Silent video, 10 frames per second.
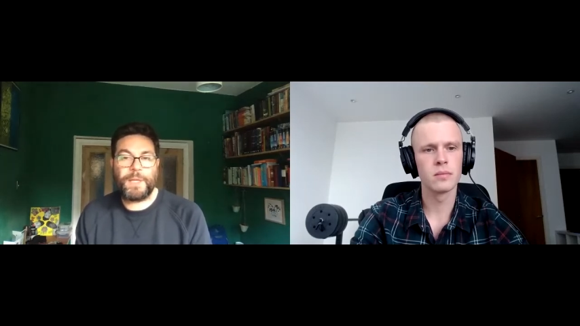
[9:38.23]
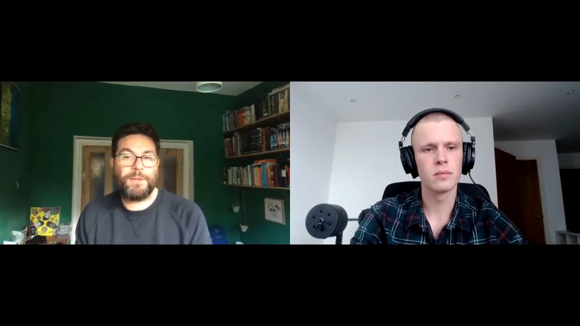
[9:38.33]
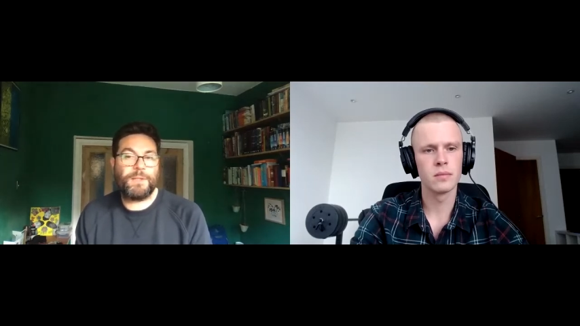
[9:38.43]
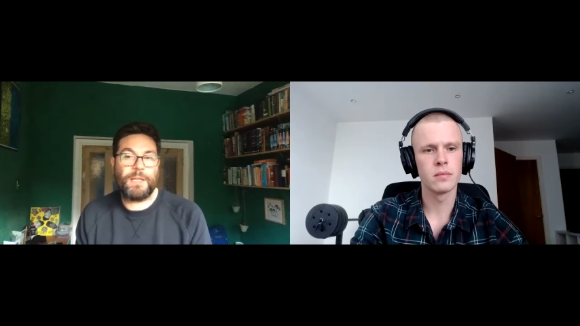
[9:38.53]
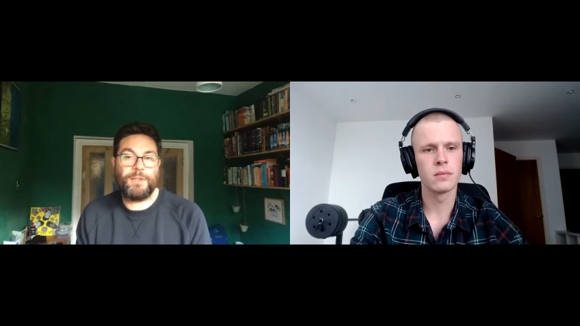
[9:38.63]

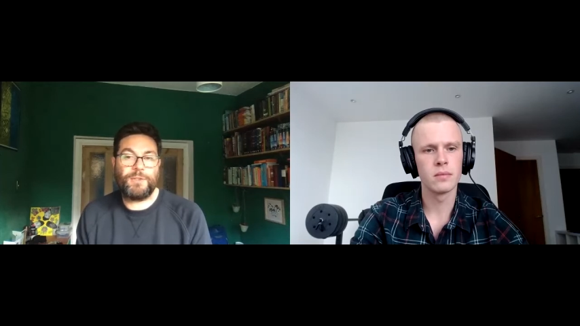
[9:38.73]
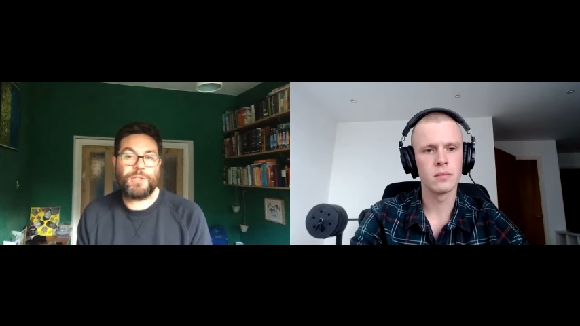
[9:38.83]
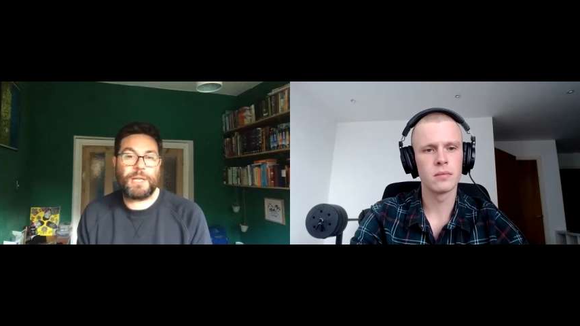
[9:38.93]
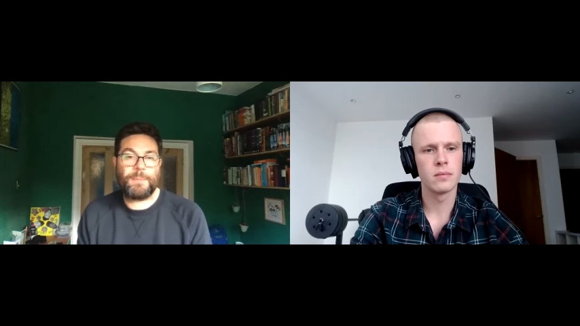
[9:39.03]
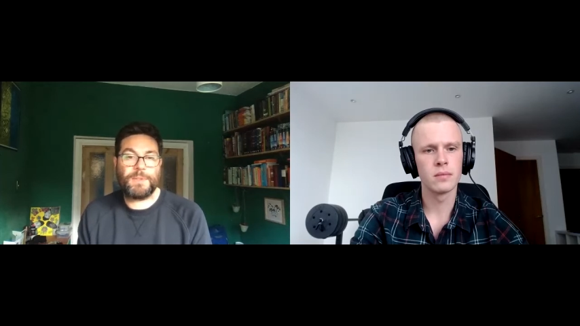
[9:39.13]
Speaker 1: They, they, it
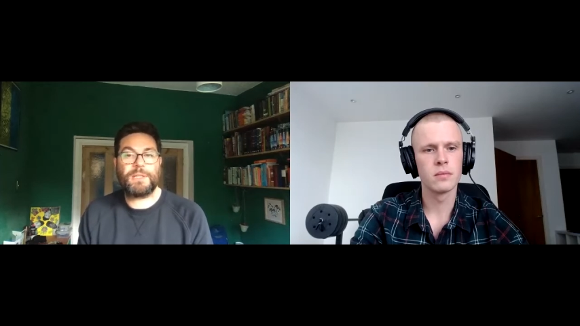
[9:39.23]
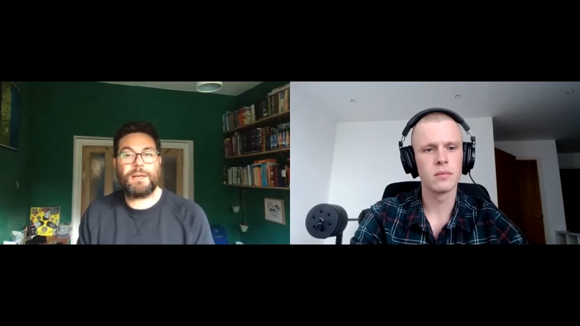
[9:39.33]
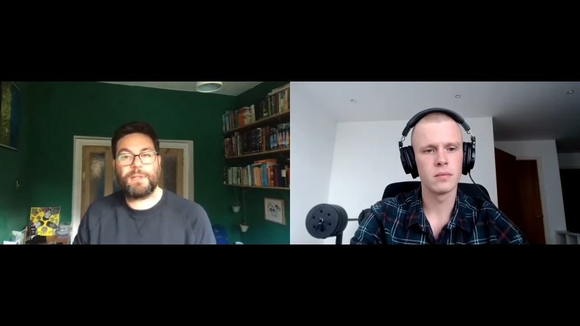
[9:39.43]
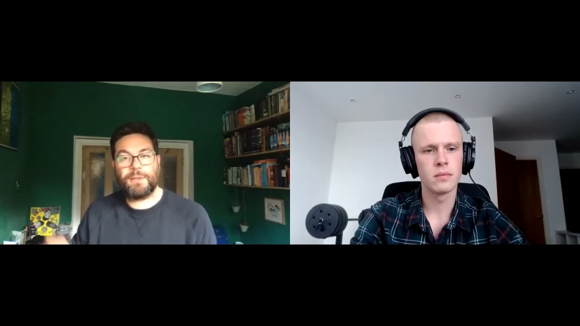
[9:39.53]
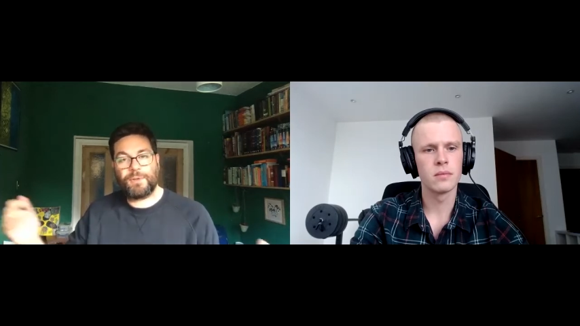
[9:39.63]
just happens
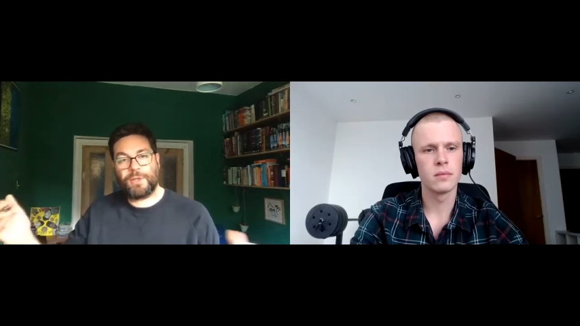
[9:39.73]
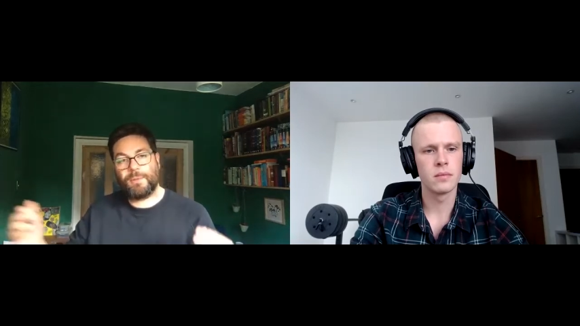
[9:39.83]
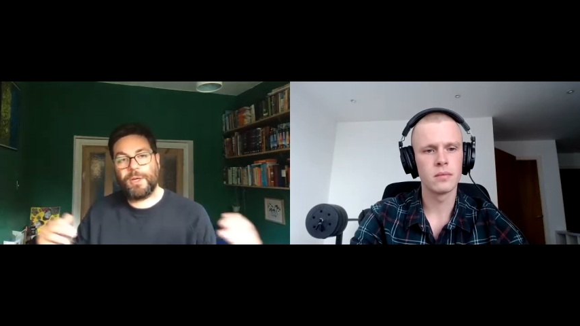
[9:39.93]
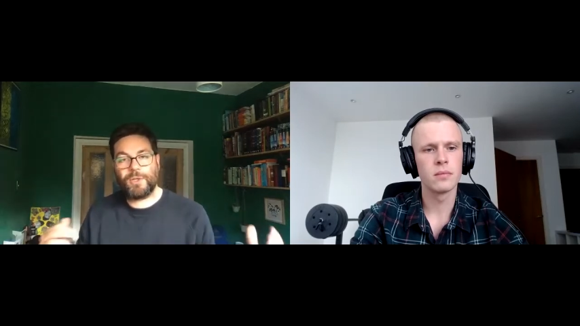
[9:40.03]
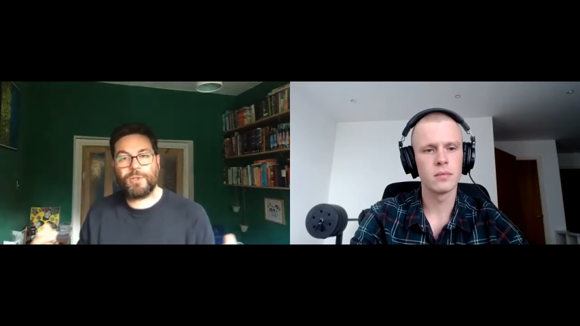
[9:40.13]
to have a different
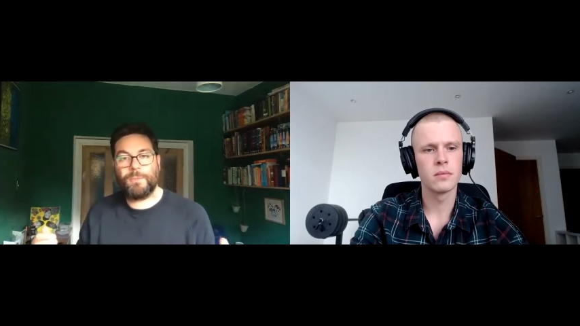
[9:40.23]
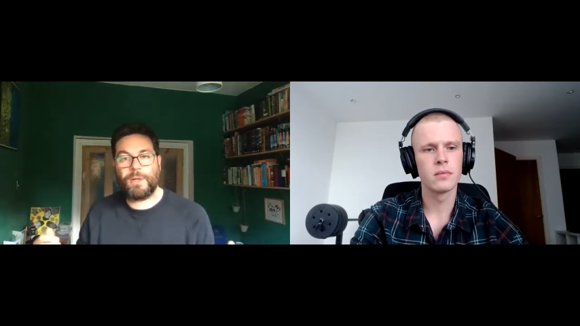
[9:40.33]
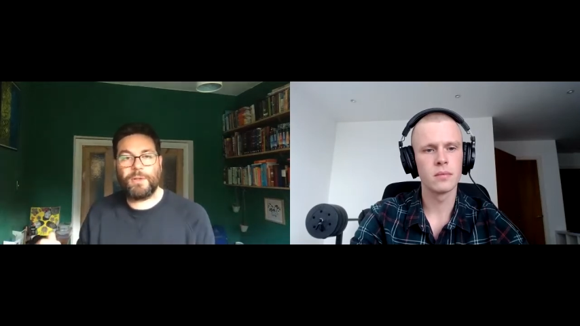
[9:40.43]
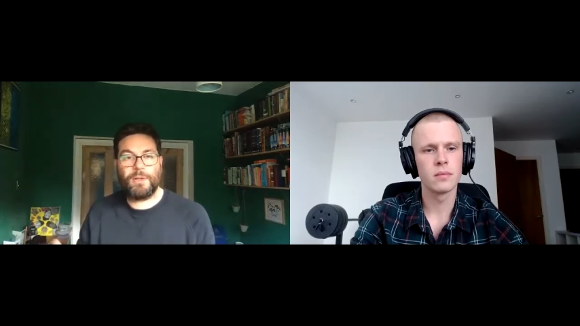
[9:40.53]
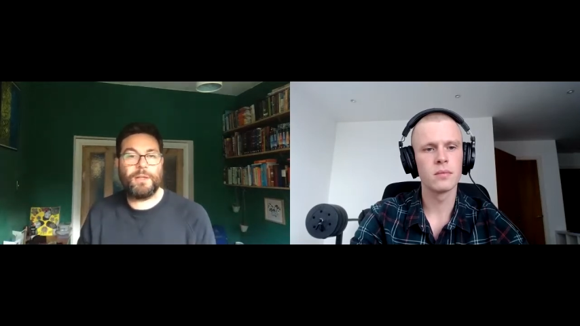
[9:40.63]
commercial
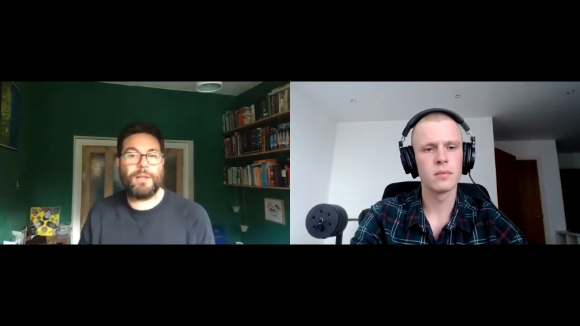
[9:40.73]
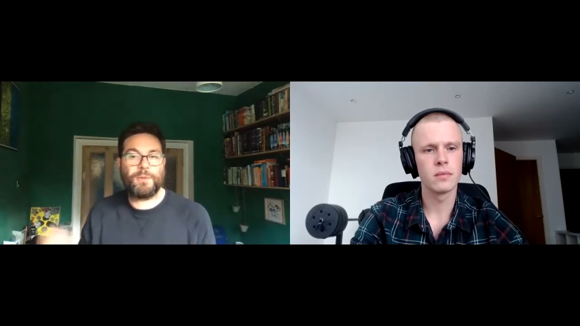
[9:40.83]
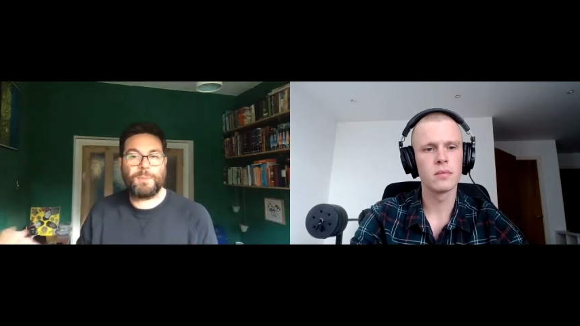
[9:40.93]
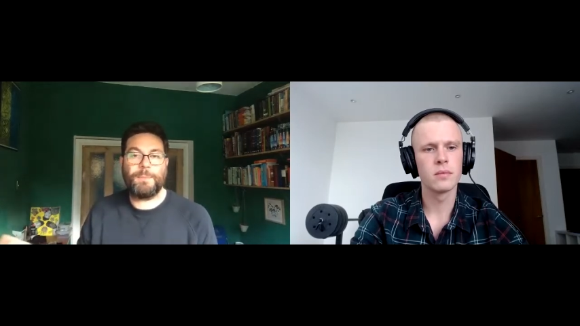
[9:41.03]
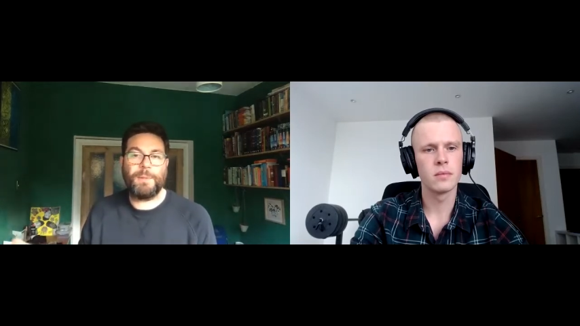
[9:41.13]
model, and
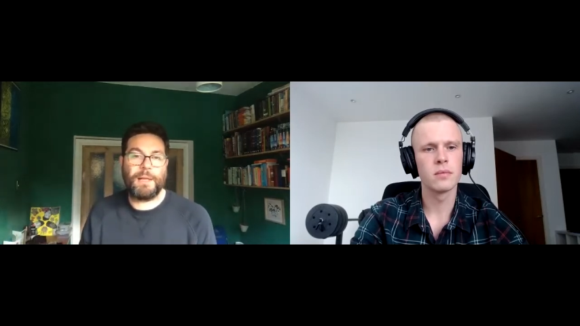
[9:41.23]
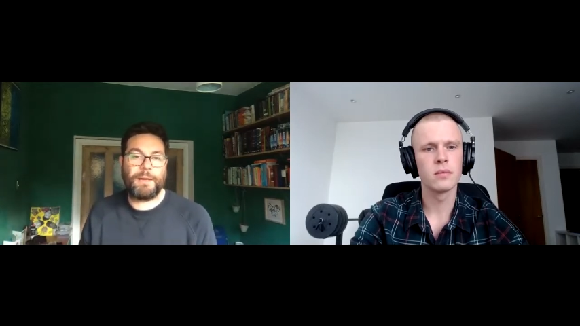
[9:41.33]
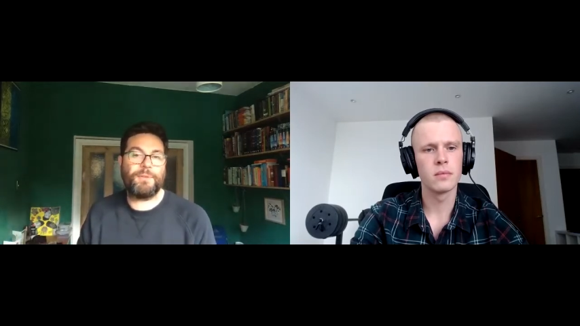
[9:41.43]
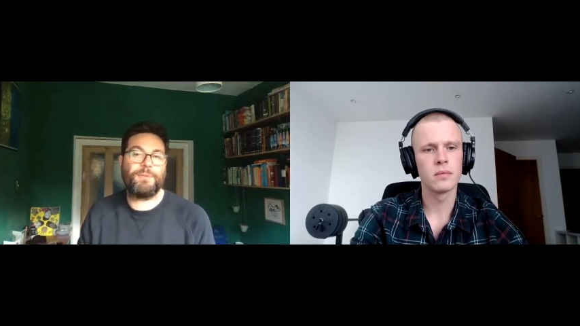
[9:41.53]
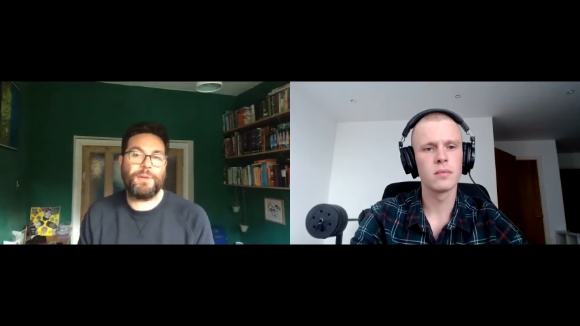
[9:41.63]
those people
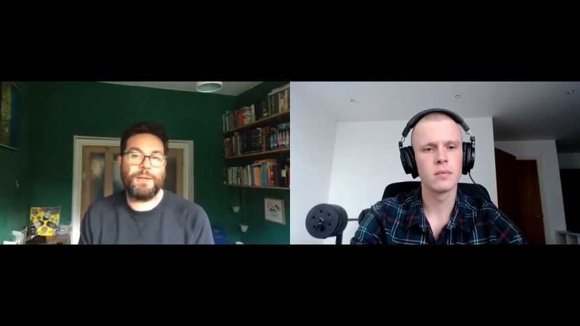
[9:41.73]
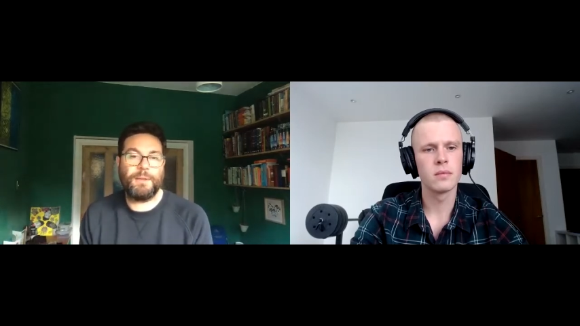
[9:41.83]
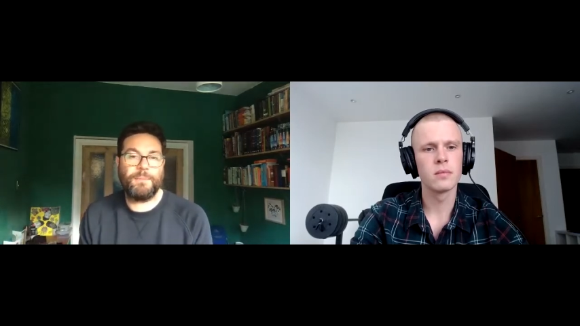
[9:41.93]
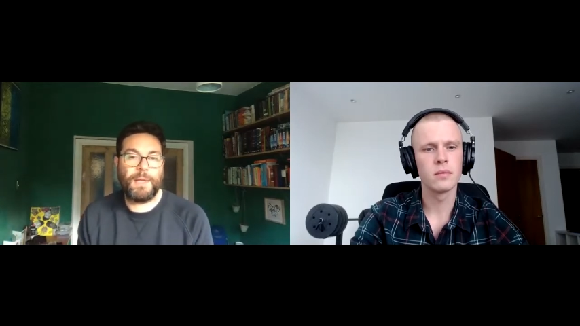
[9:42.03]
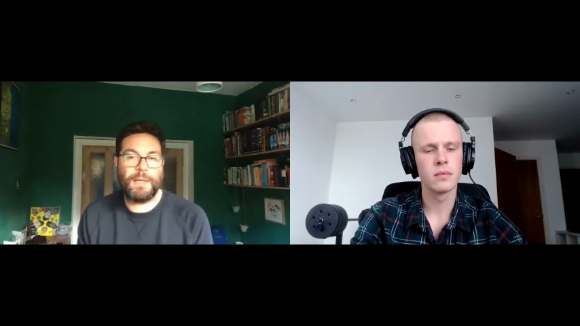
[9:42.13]
have the
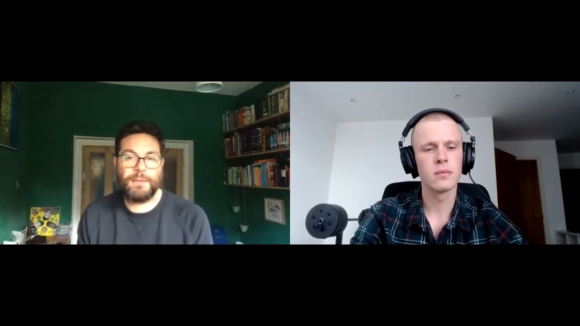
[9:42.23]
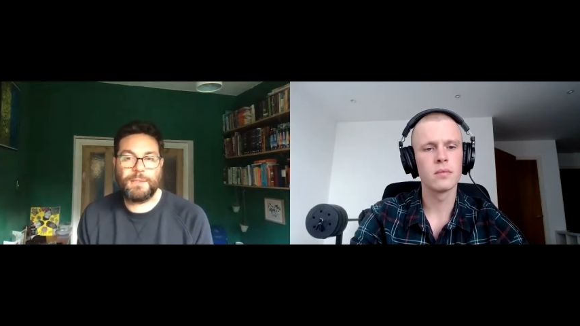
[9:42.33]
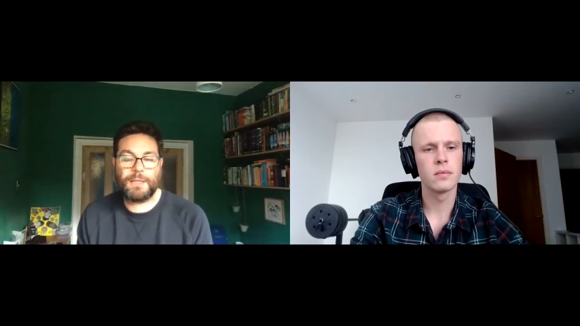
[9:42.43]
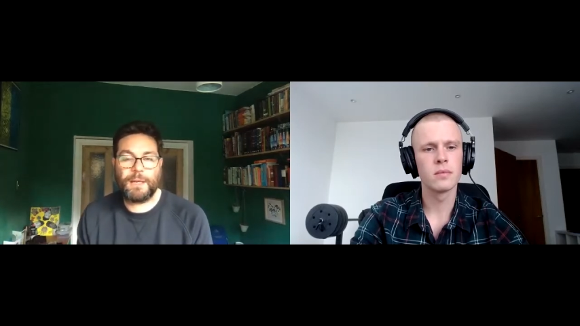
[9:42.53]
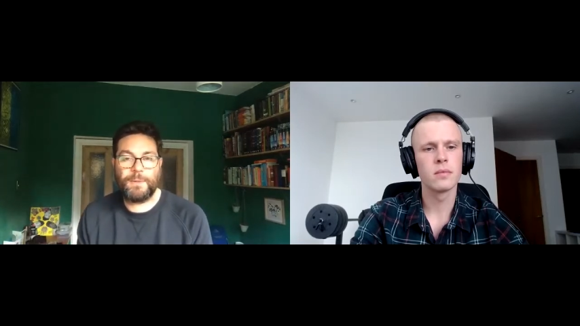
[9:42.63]
freedom then
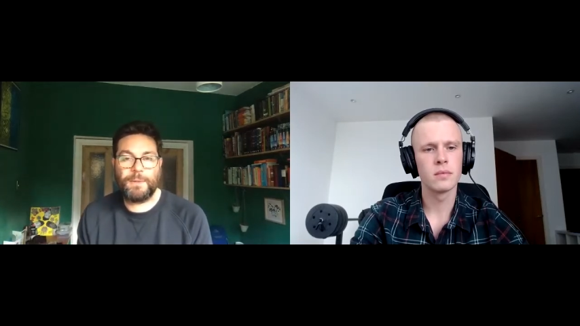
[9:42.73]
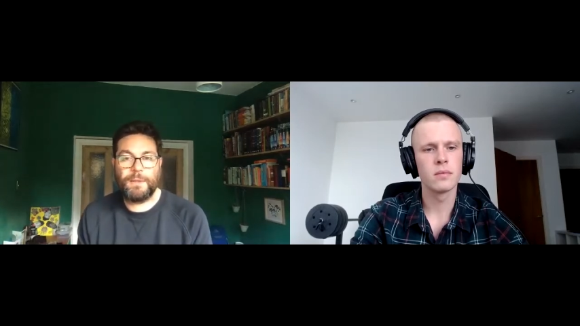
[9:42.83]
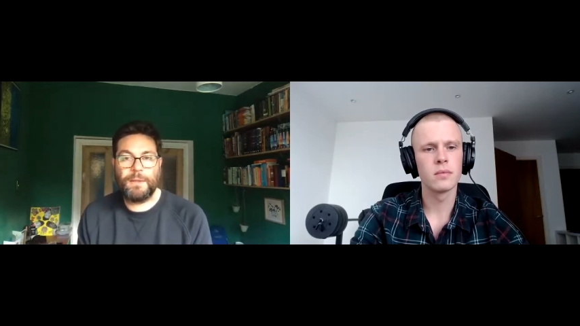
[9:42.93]
to go and